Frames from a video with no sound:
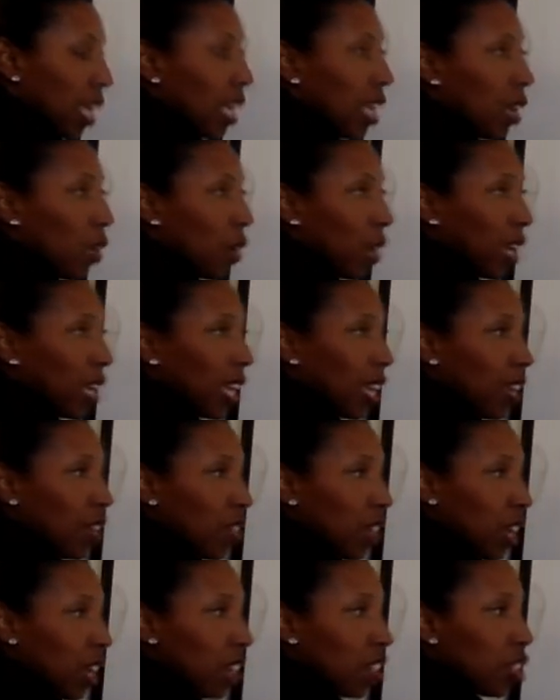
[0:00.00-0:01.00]
Now when I
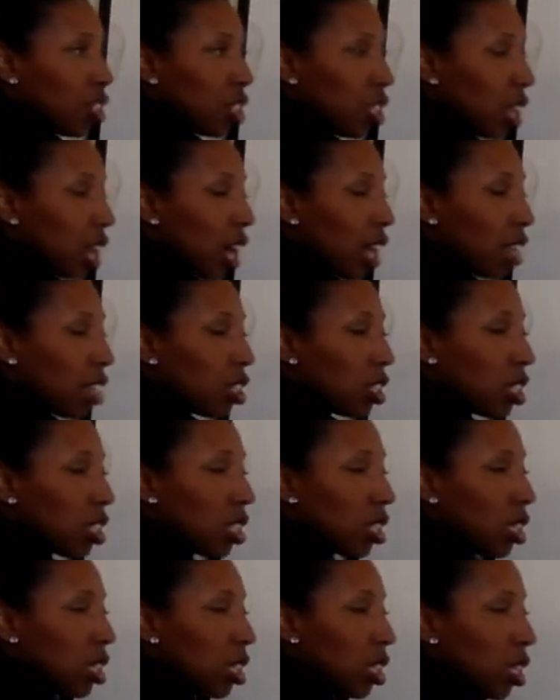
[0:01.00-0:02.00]
gave the
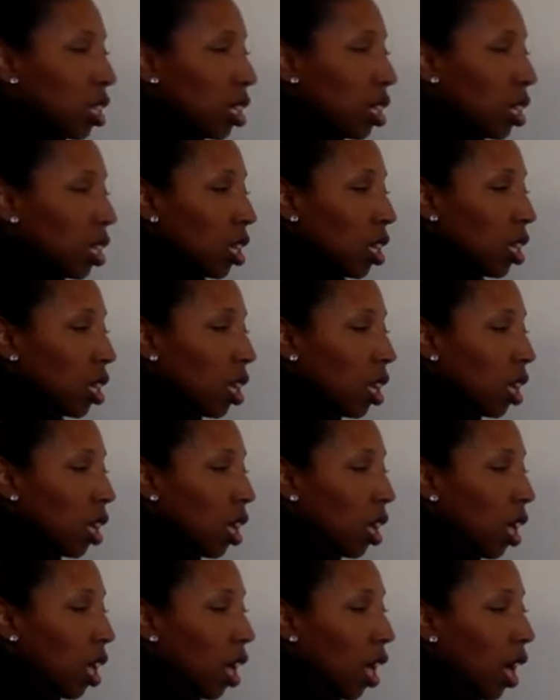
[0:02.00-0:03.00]
$100,
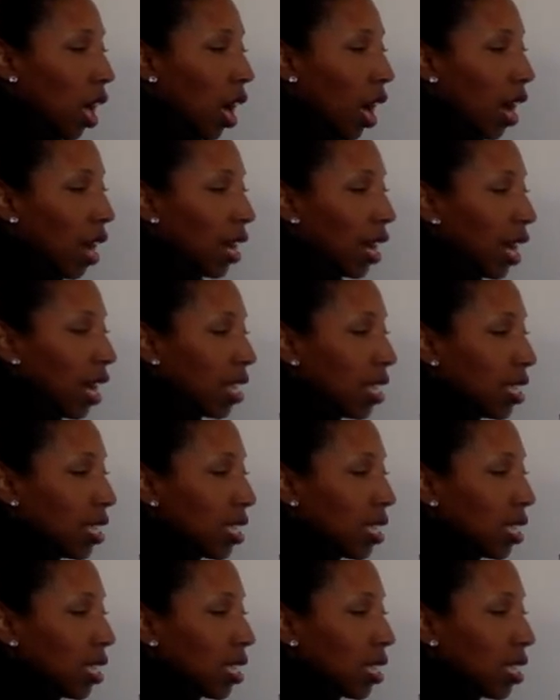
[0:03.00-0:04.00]
I got
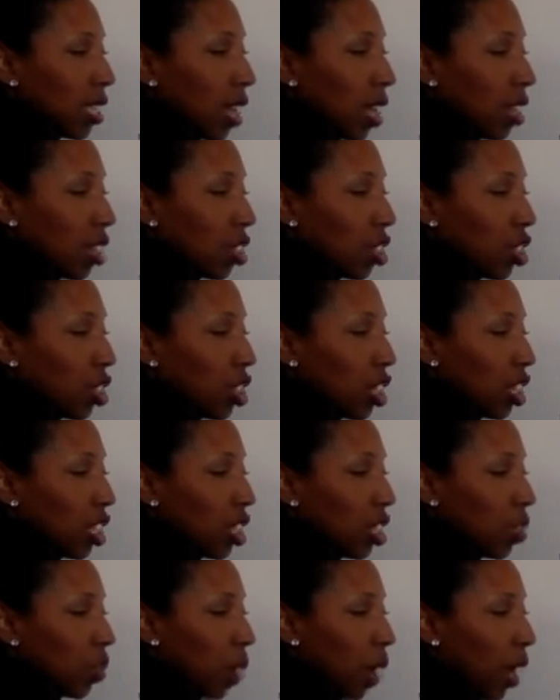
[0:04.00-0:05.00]
$6
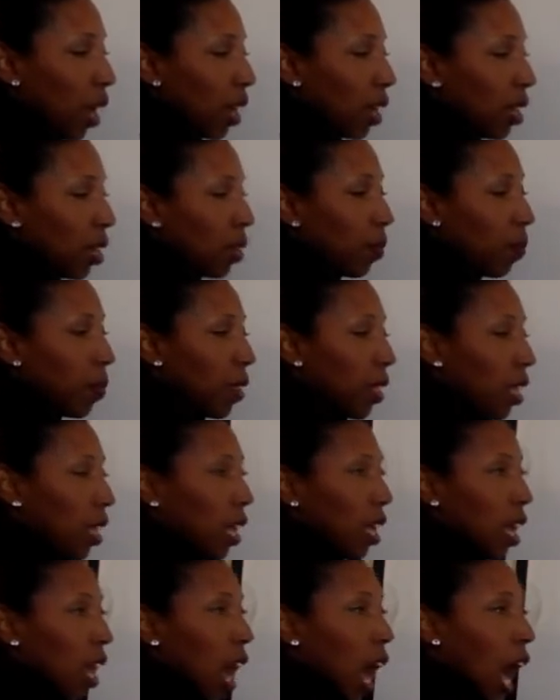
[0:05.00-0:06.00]
change back.
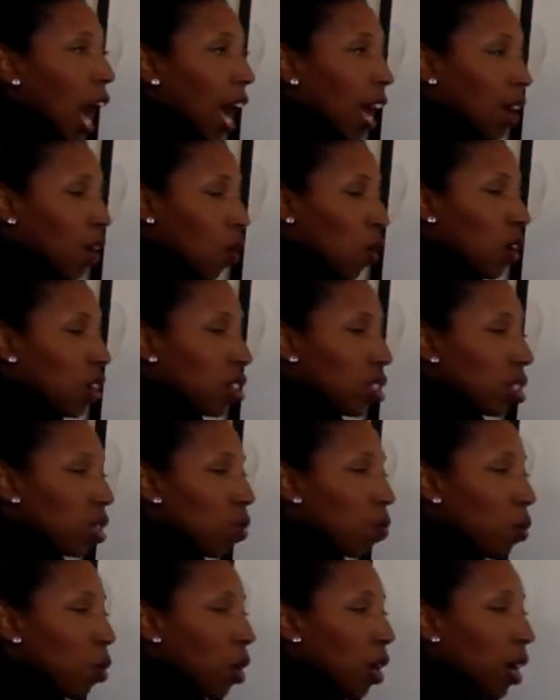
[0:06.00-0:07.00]
I
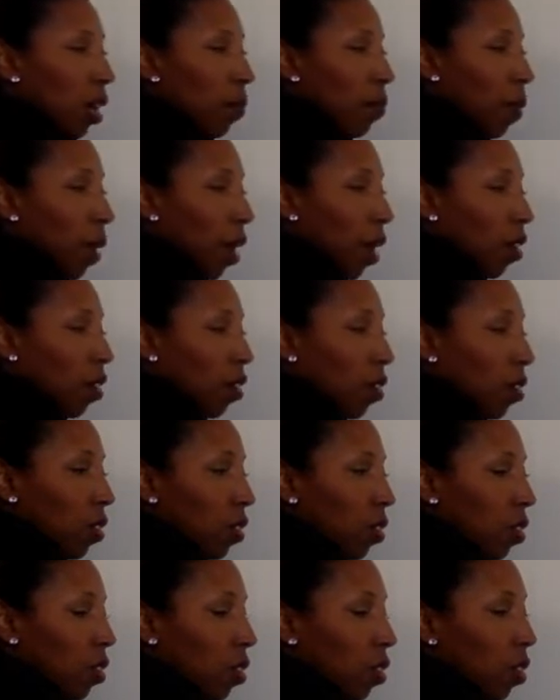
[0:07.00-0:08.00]
also bought a belt
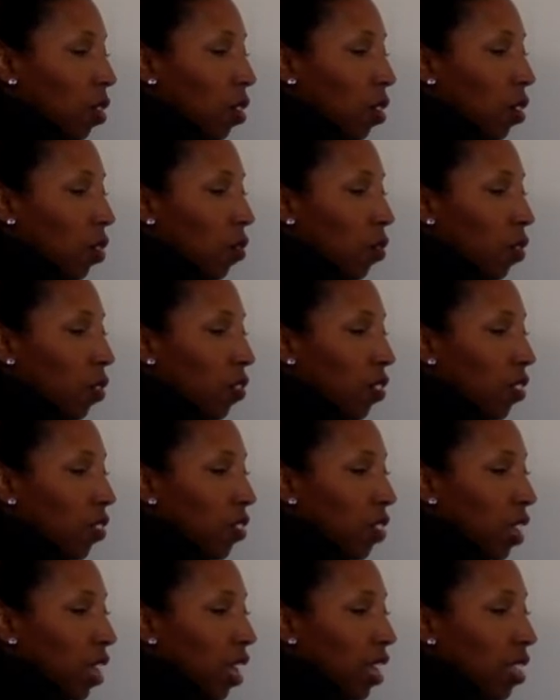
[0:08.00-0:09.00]
for
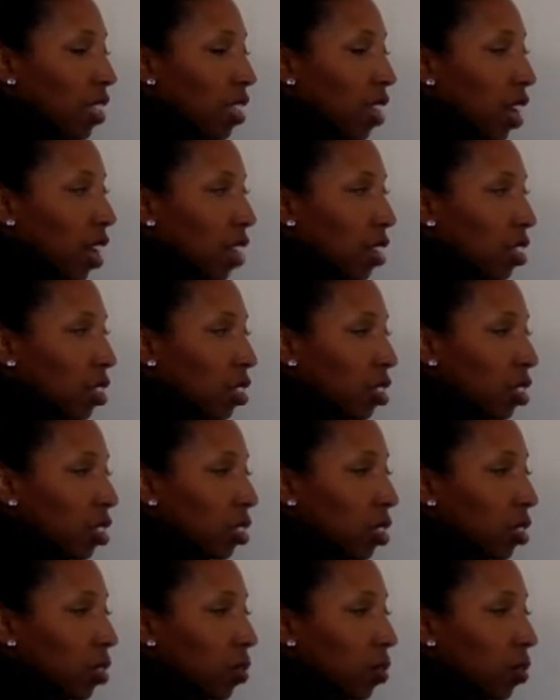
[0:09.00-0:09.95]
$58.